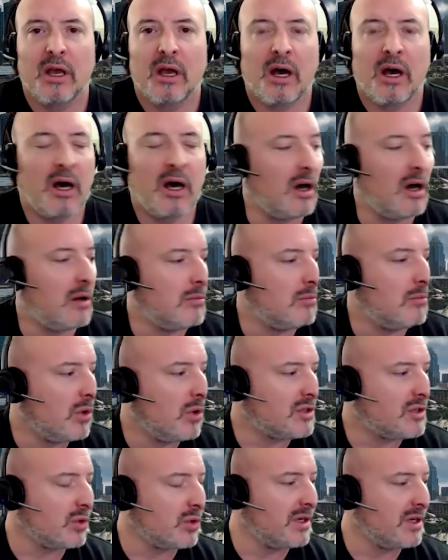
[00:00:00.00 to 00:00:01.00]
um,
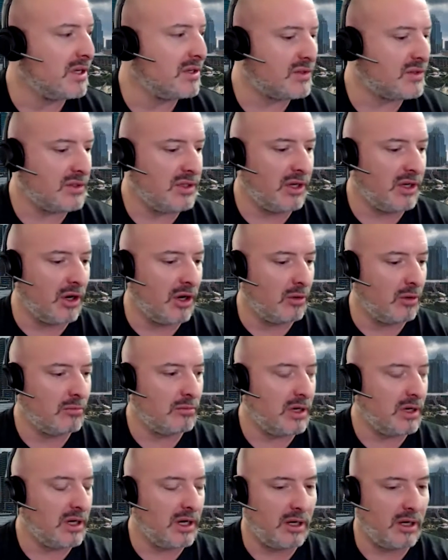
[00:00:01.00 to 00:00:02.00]
which was, you know,
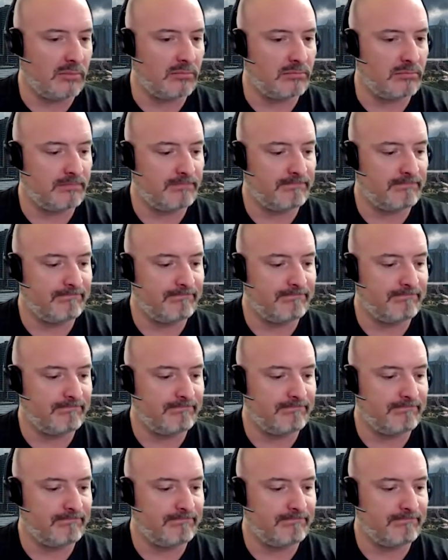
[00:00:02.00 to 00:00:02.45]
um,